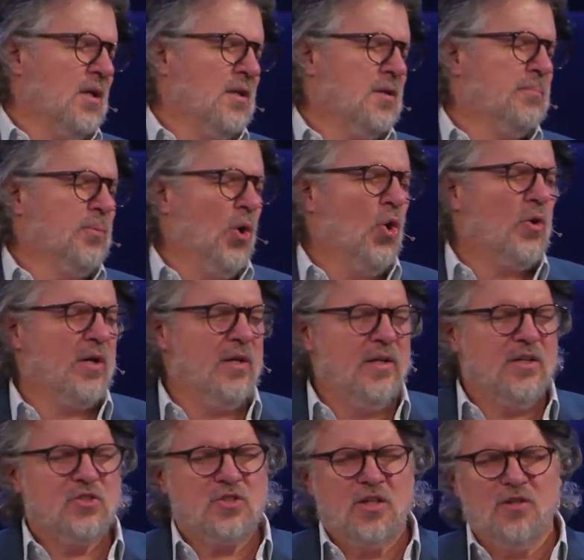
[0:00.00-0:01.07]
the
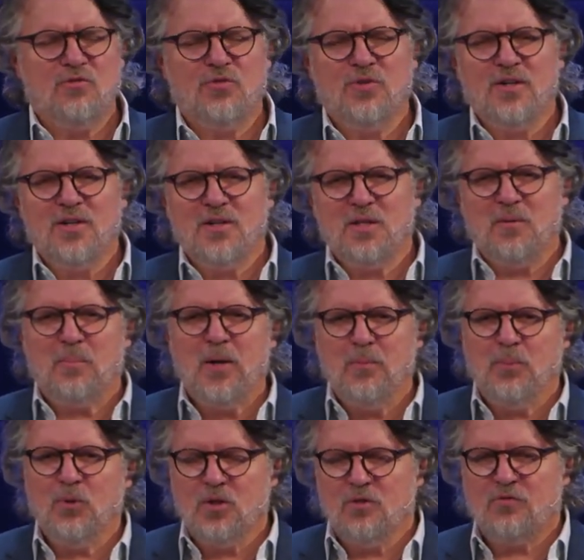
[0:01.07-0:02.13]
brokenness of the
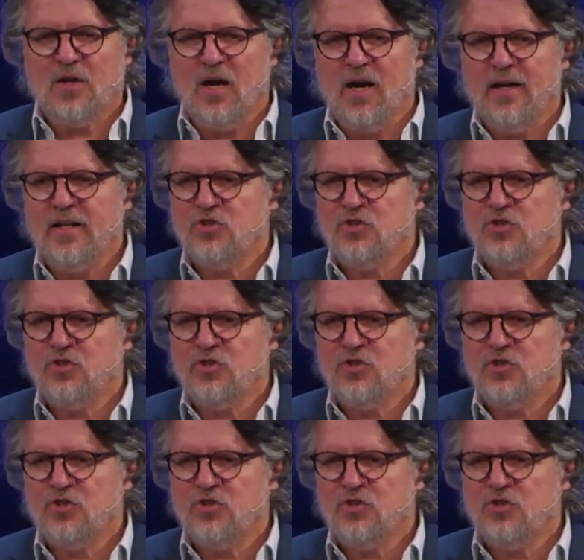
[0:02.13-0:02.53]
people of God.